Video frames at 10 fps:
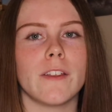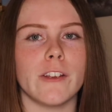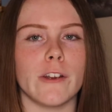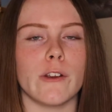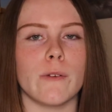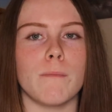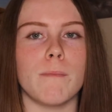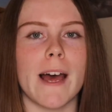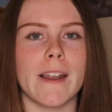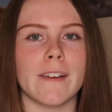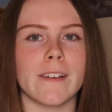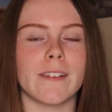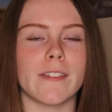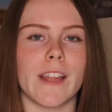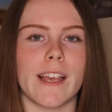you know, men,
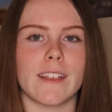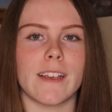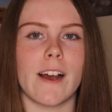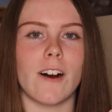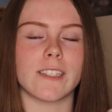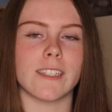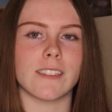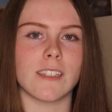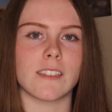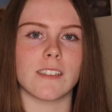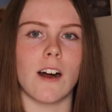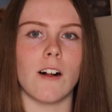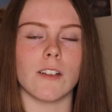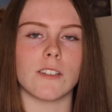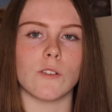their artistic style is